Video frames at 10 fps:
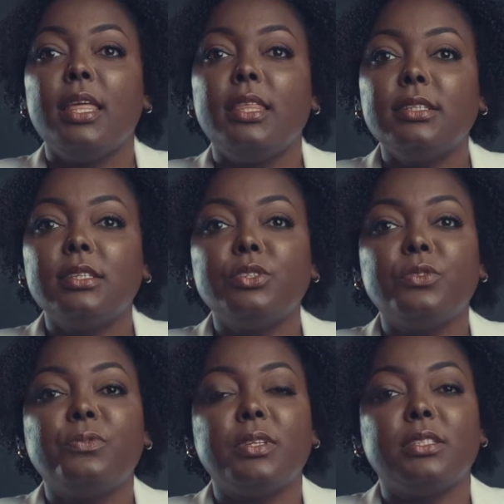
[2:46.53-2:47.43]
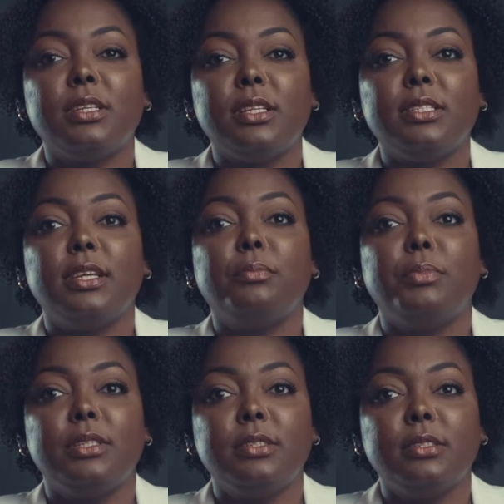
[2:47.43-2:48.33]
This is to facilitate
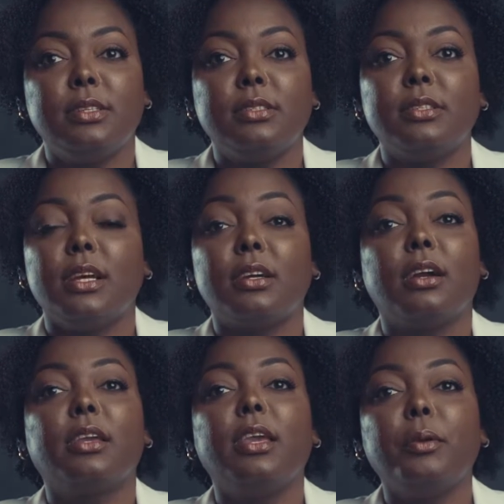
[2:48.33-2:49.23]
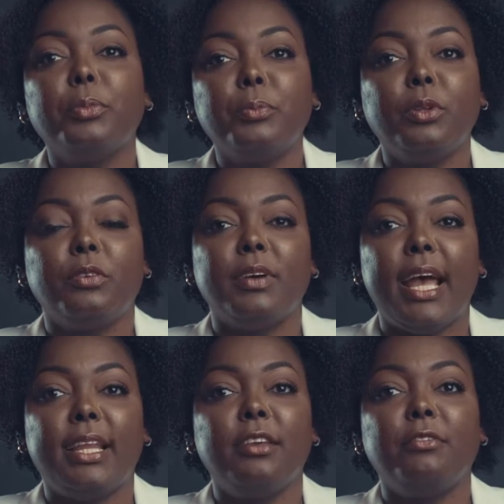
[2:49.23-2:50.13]
businesses that are capable of
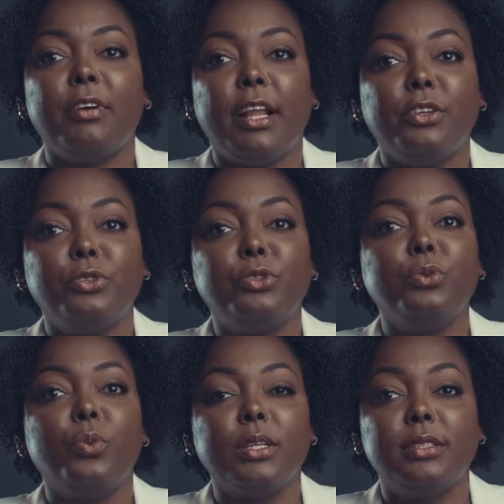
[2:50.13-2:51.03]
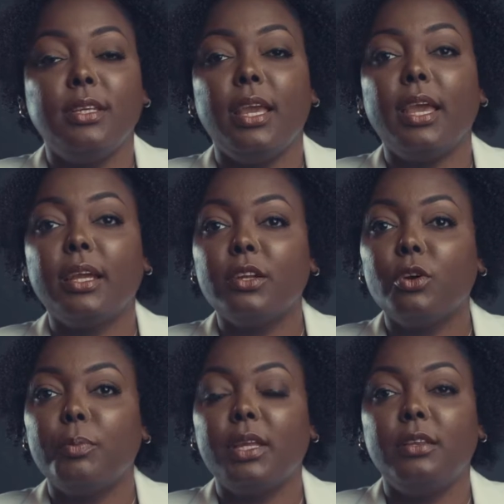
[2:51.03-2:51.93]
adding value towards the
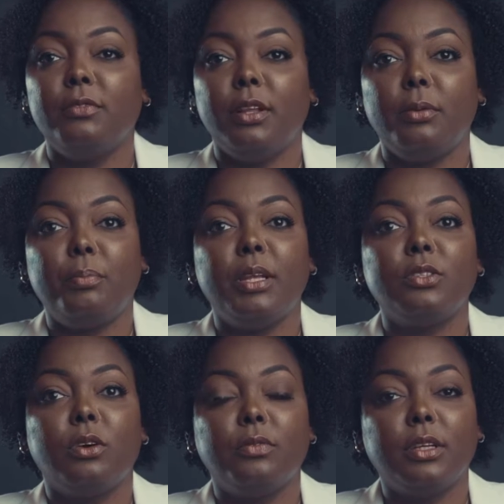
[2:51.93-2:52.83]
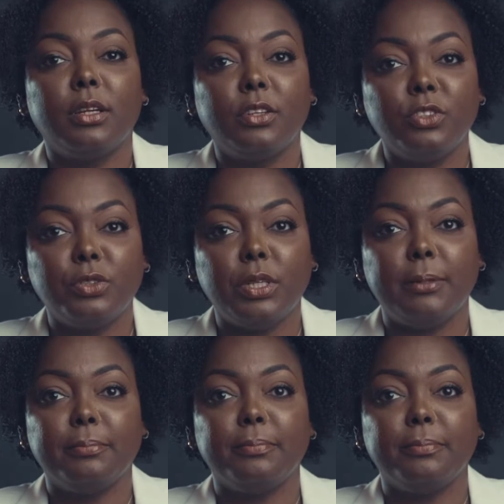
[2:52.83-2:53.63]
economic development of the country.